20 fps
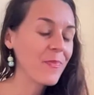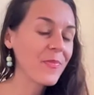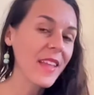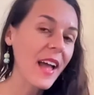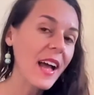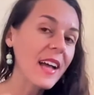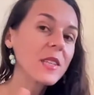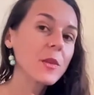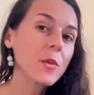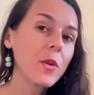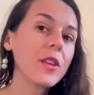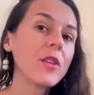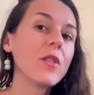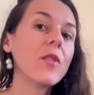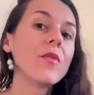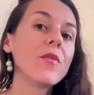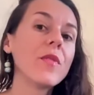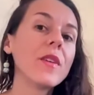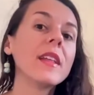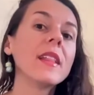That's what you're
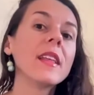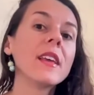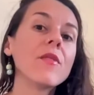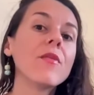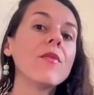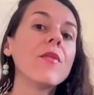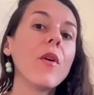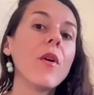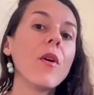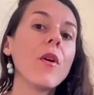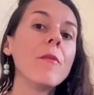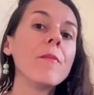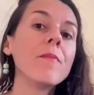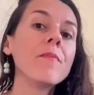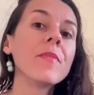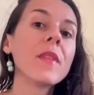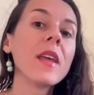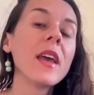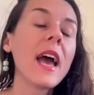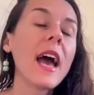feeling for.
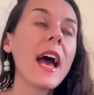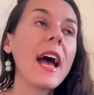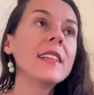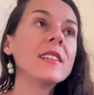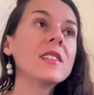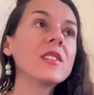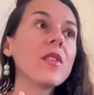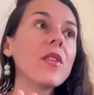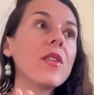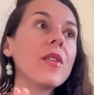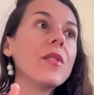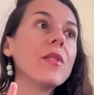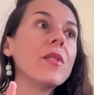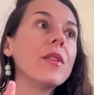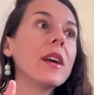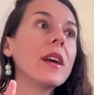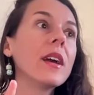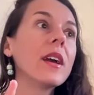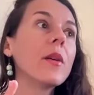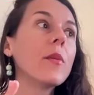And so
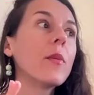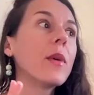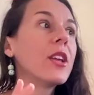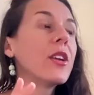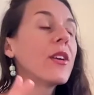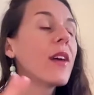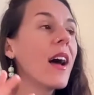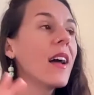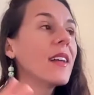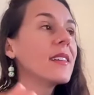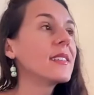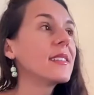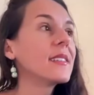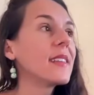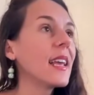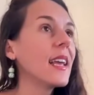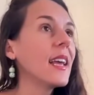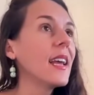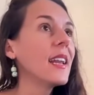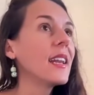when you can't
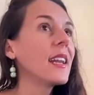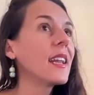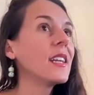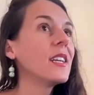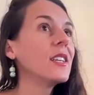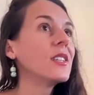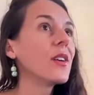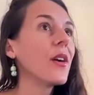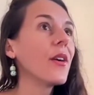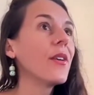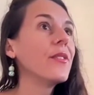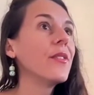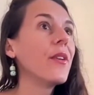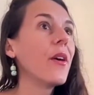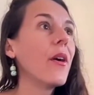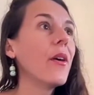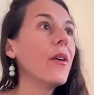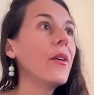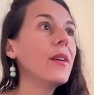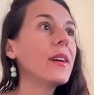see it and you don't
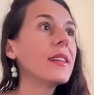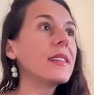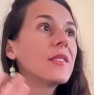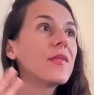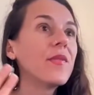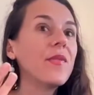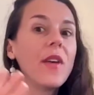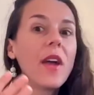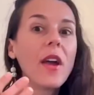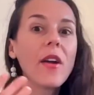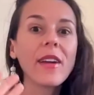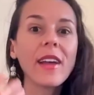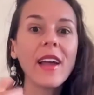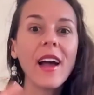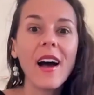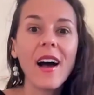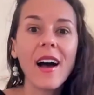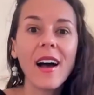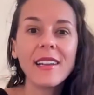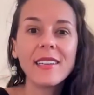know, it's very
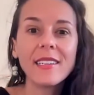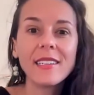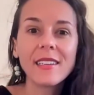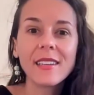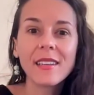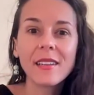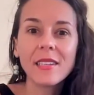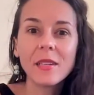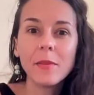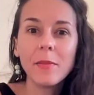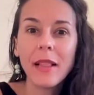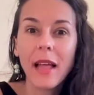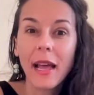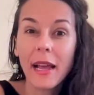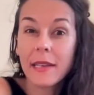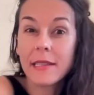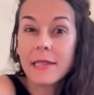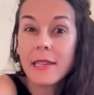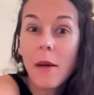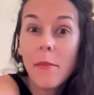hard to be like,
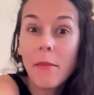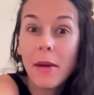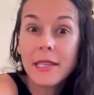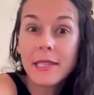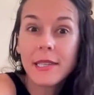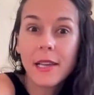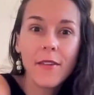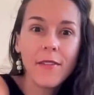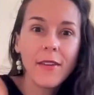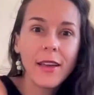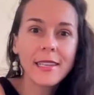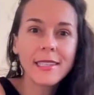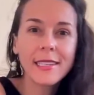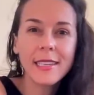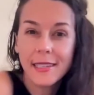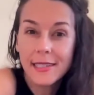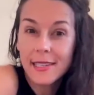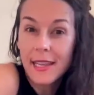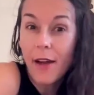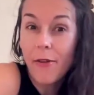is that my cervix?
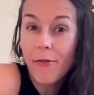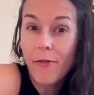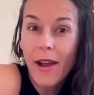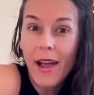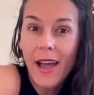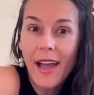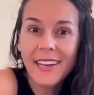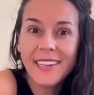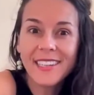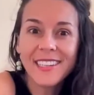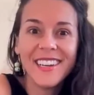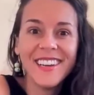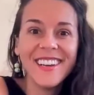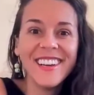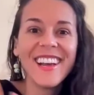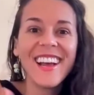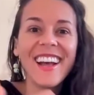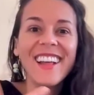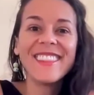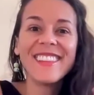Is that right?
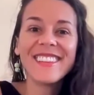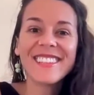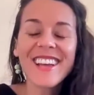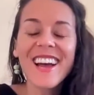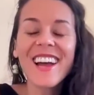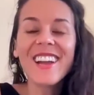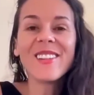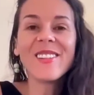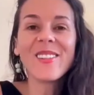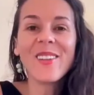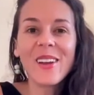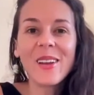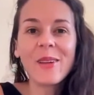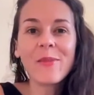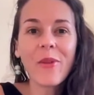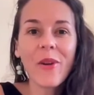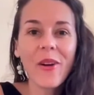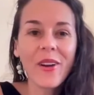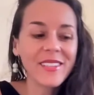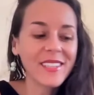And this kind of learning
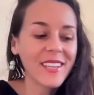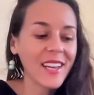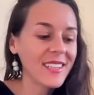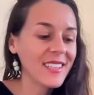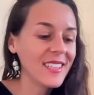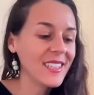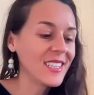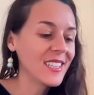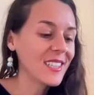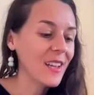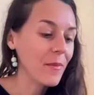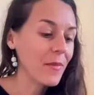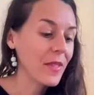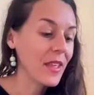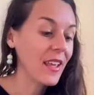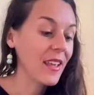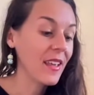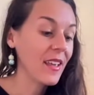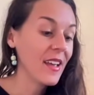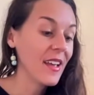process is
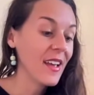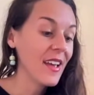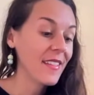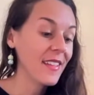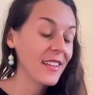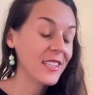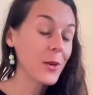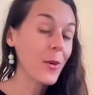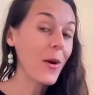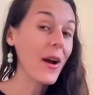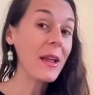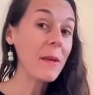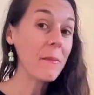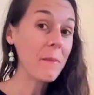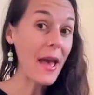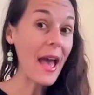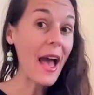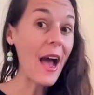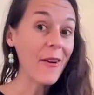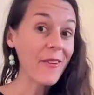something that's quite
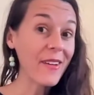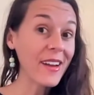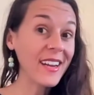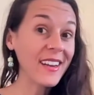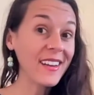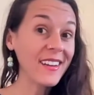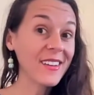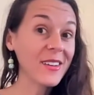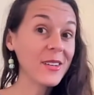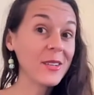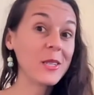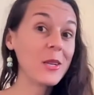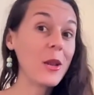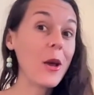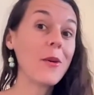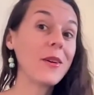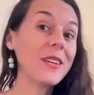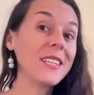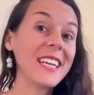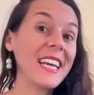empowering, because
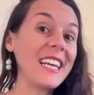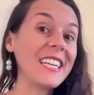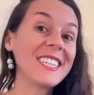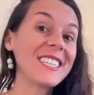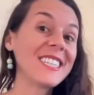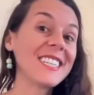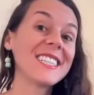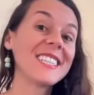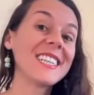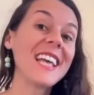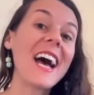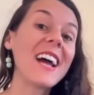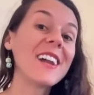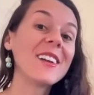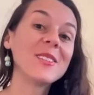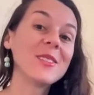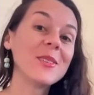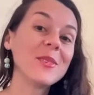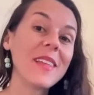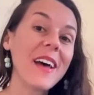no one teaches us how
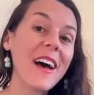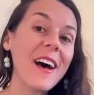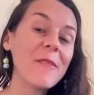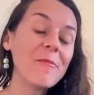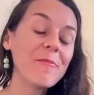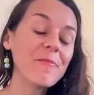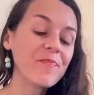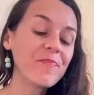to do that.